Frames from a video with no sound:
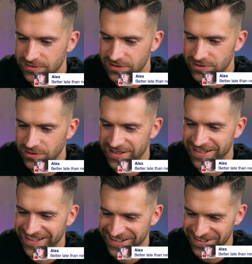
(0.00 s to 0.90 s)
So
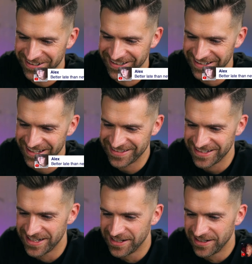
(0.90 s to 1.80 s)
yes,
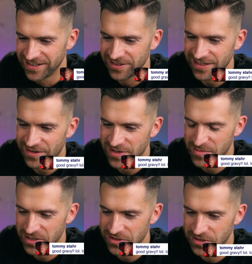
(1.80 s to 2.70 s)
you're laughing at
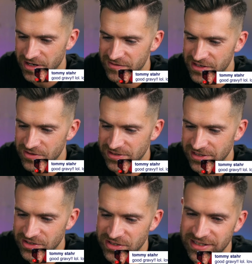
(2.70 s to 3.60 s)
my good gravy
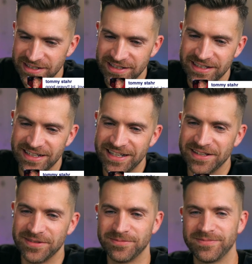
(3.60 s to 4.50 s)
usage.
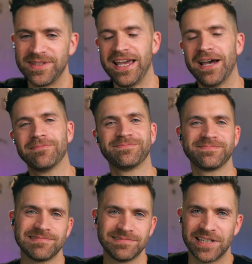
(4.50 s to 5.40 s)
Yeah,
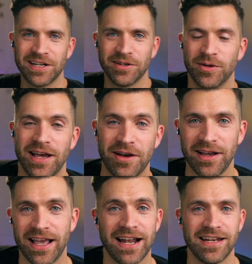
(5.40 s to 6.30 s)
I don't know how I
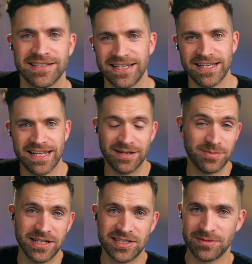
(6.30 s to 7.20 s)
got into saying that,
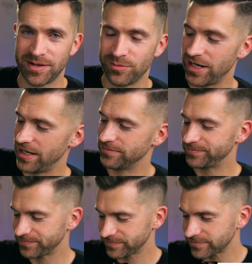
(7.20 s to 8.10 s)
but it's in my brain
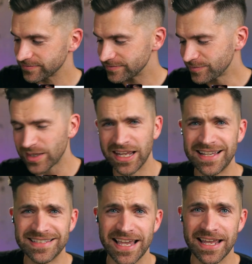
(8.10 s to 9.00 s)
and I
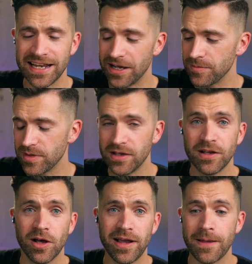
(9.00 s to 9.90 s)
say it now.
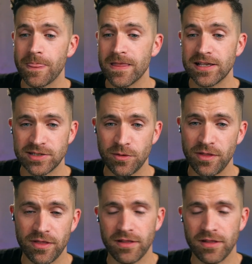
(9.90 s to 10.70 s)
Okay, so